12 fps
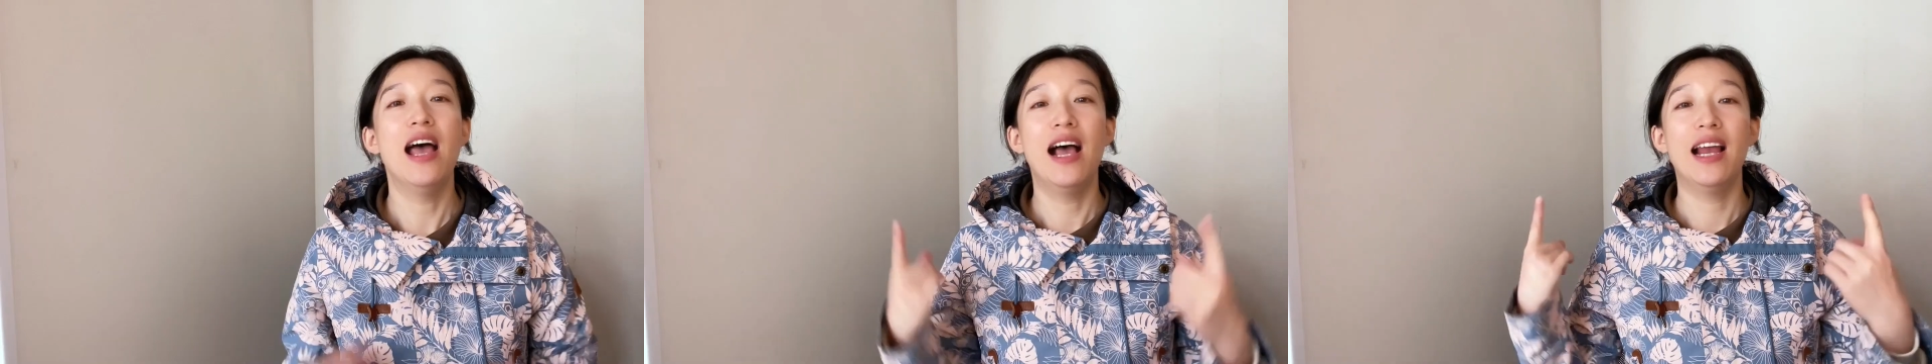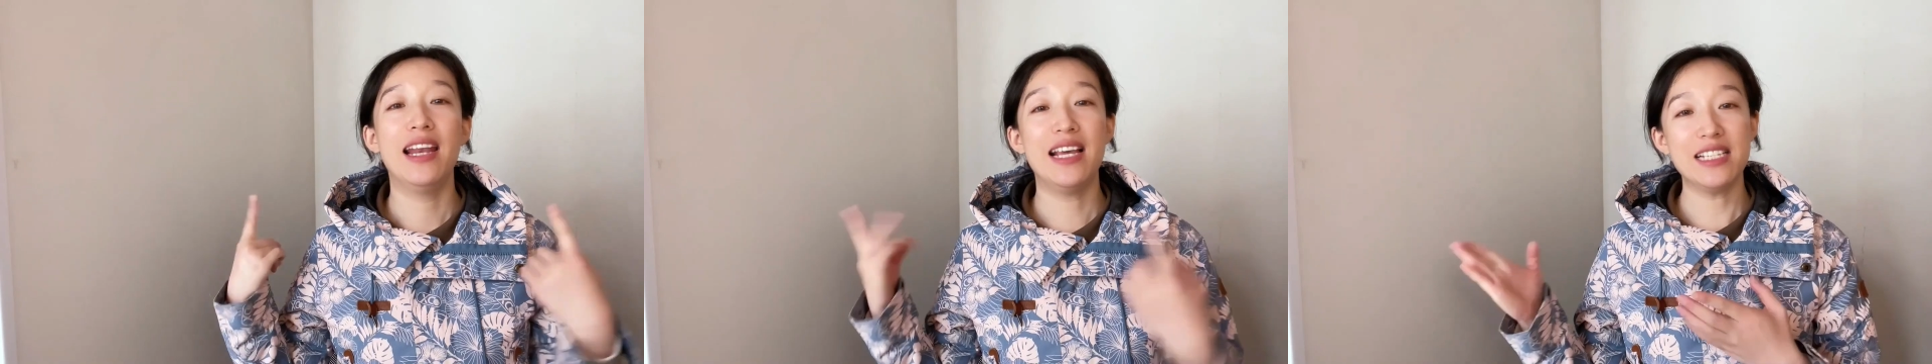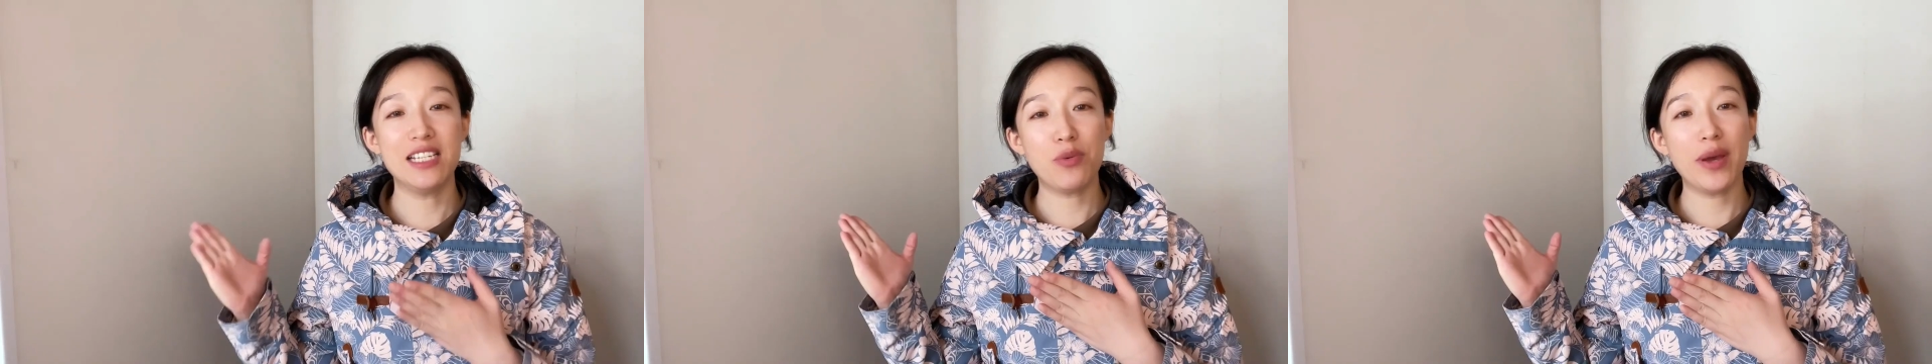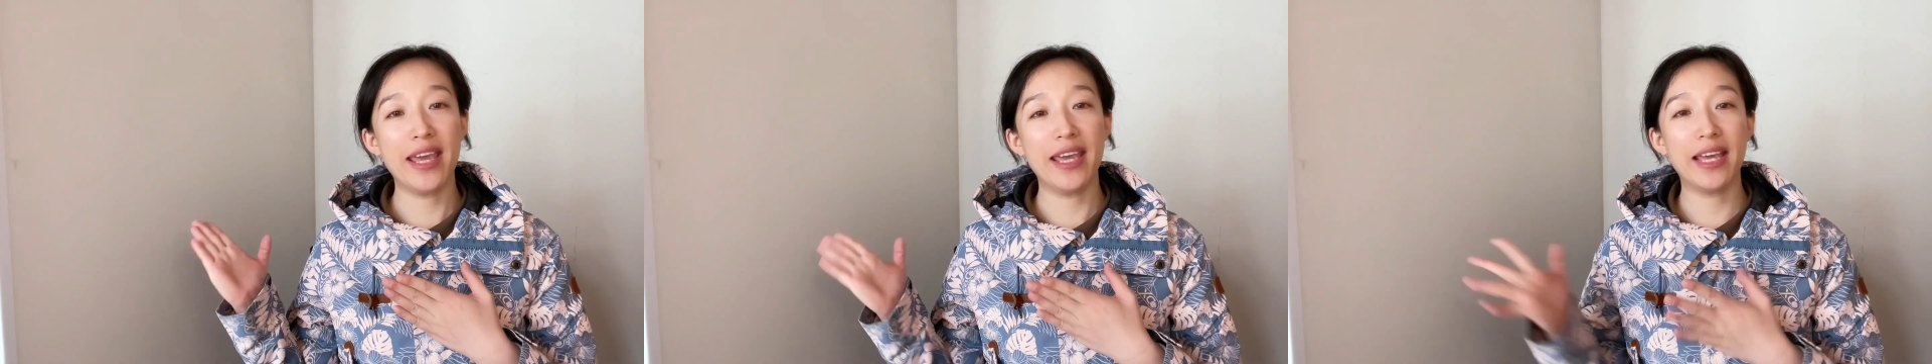Last
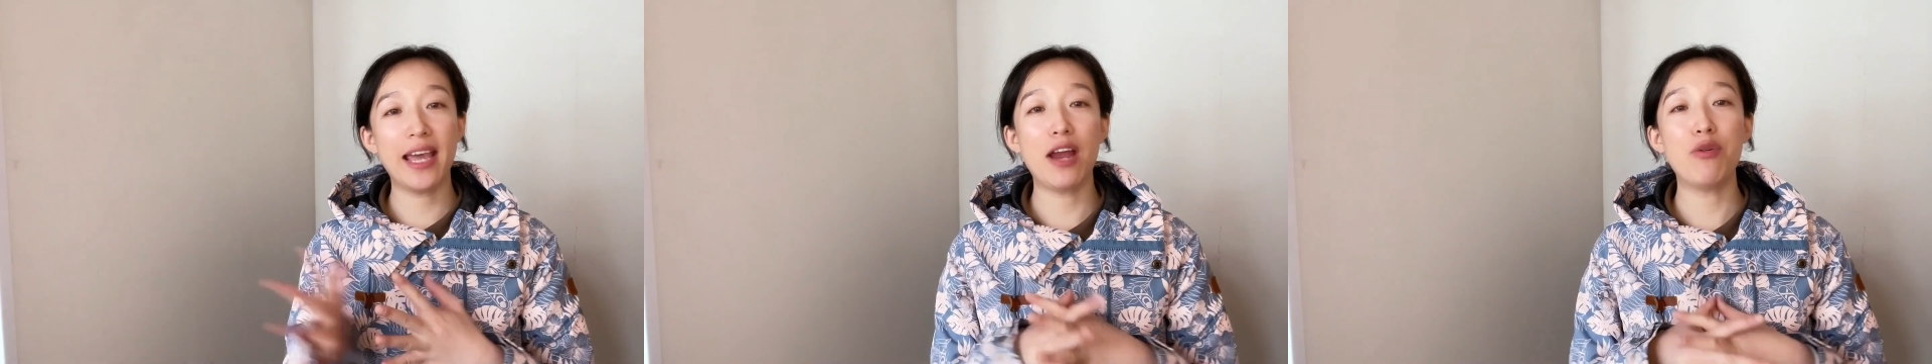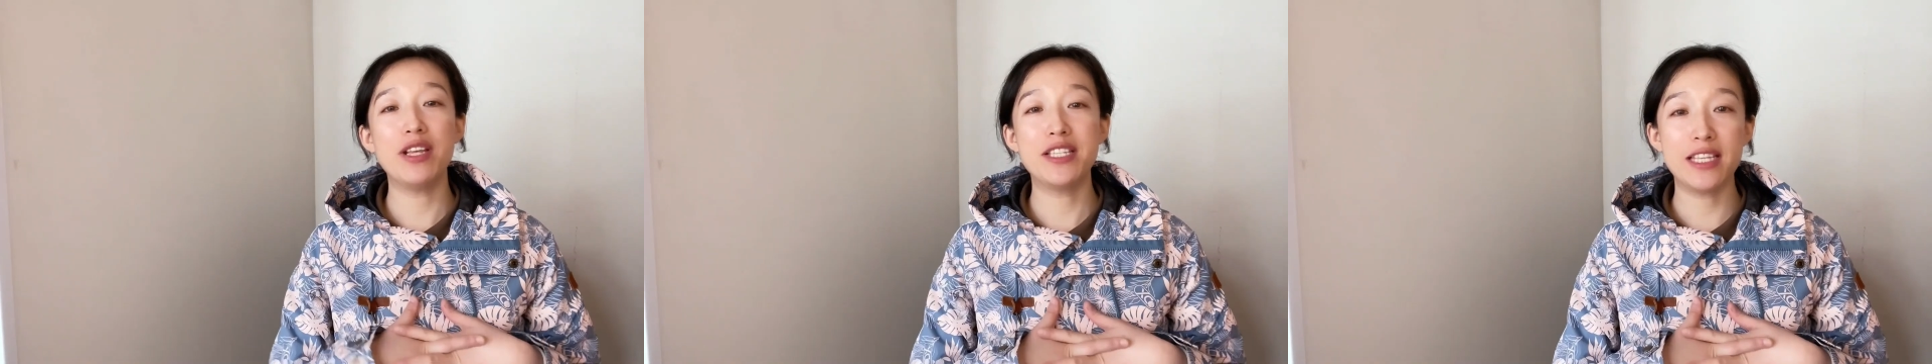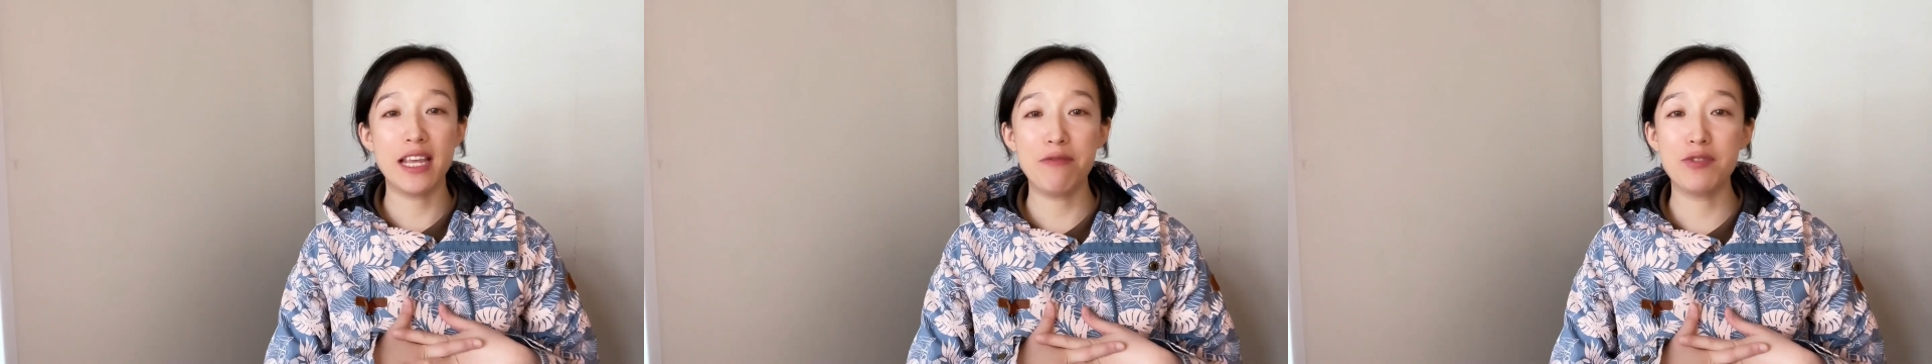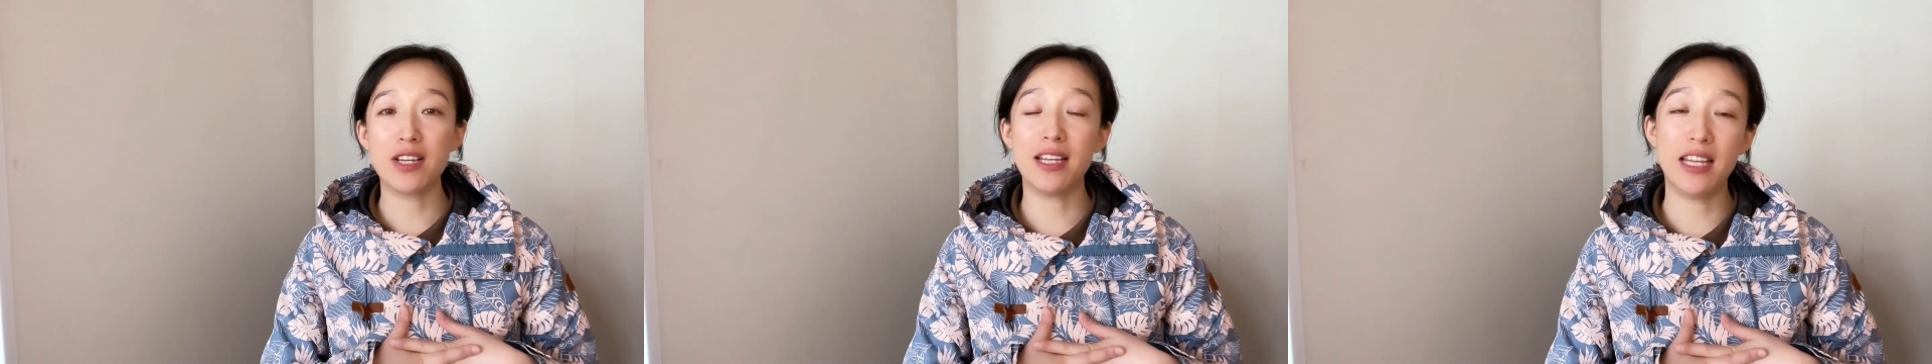week, I
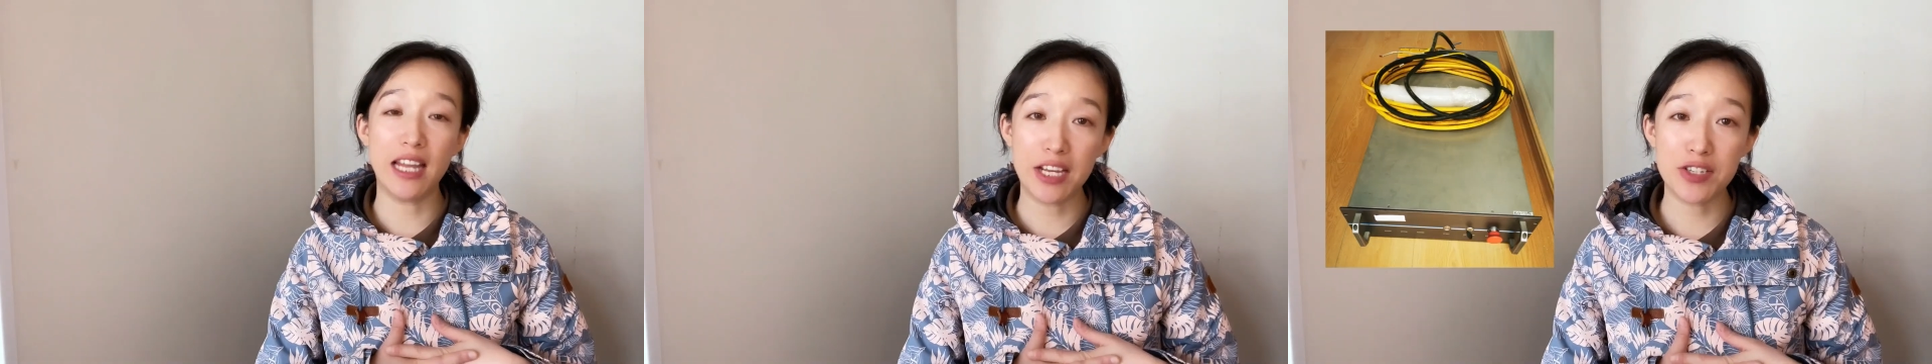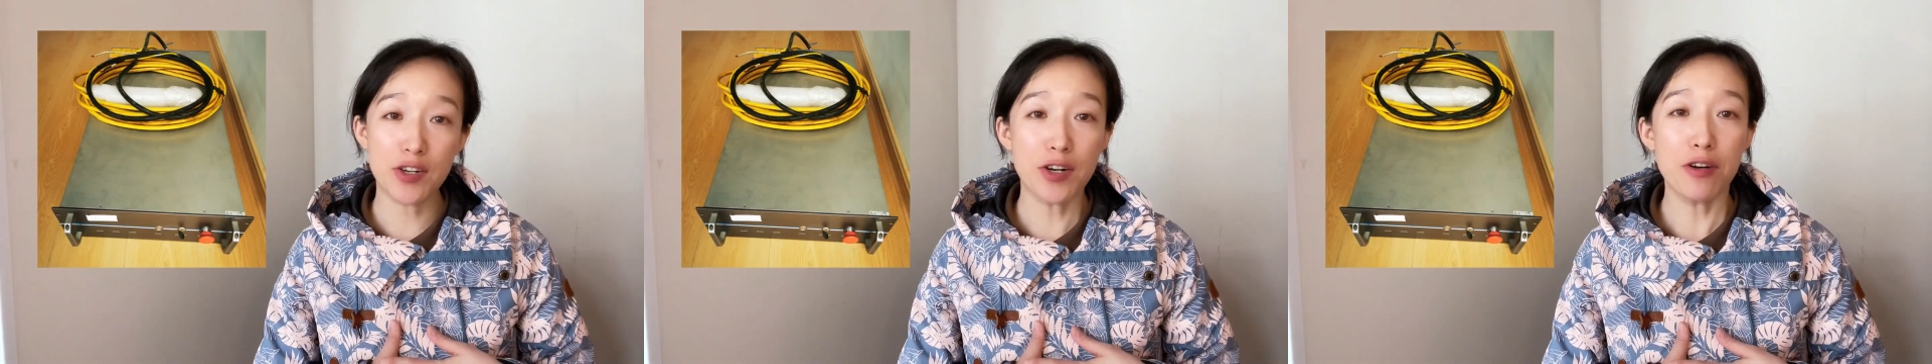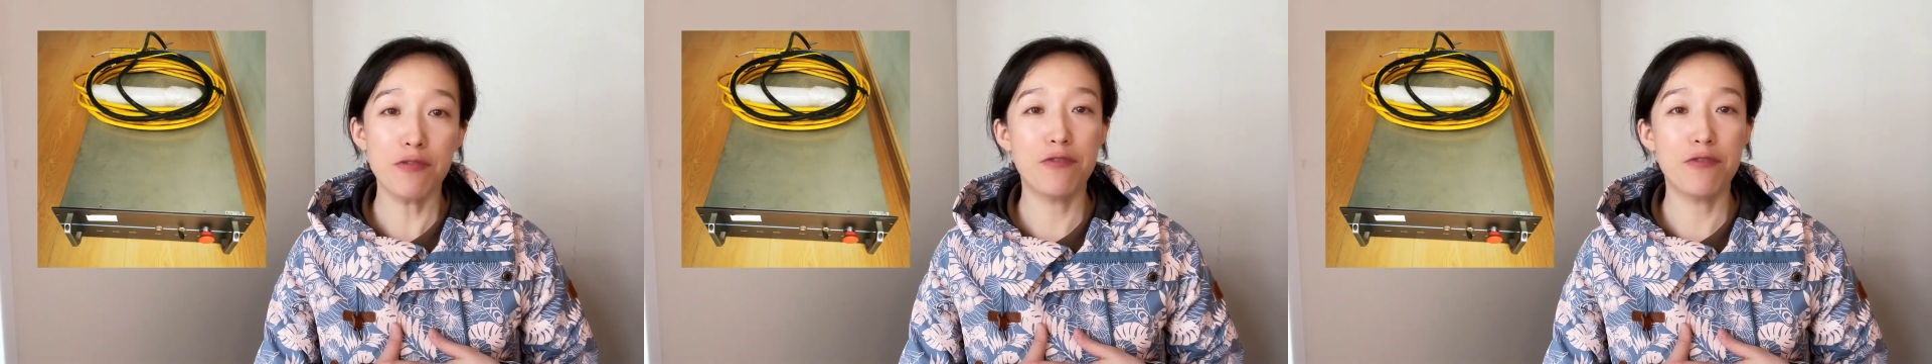received a laser